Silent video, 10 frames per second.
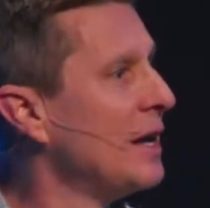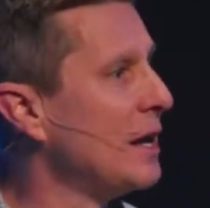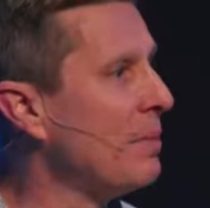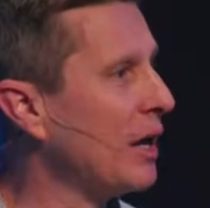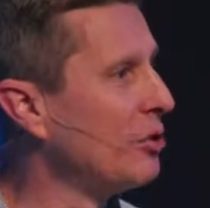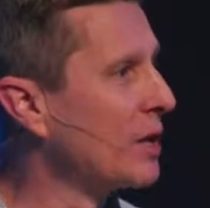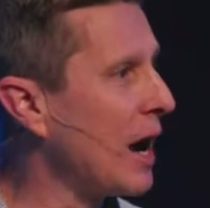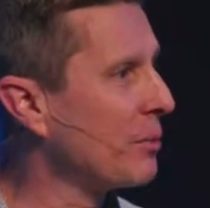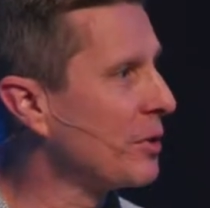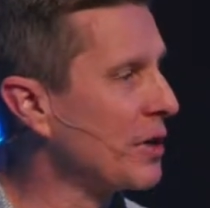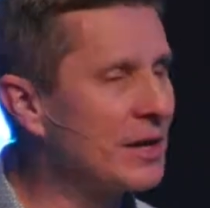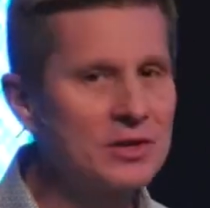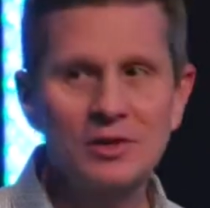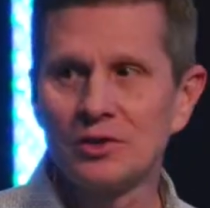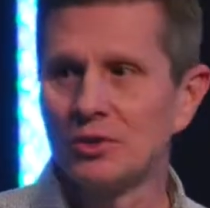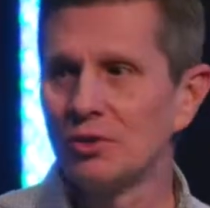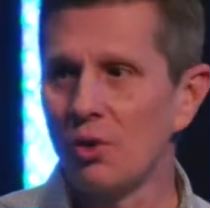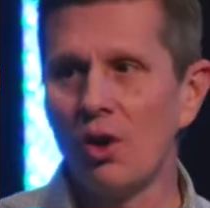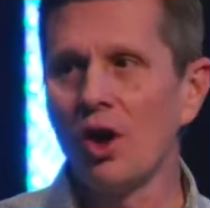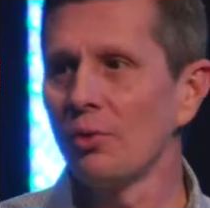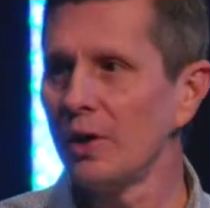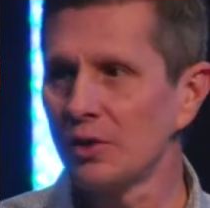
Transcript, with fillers: Emmanuel, God with us, to go all the way to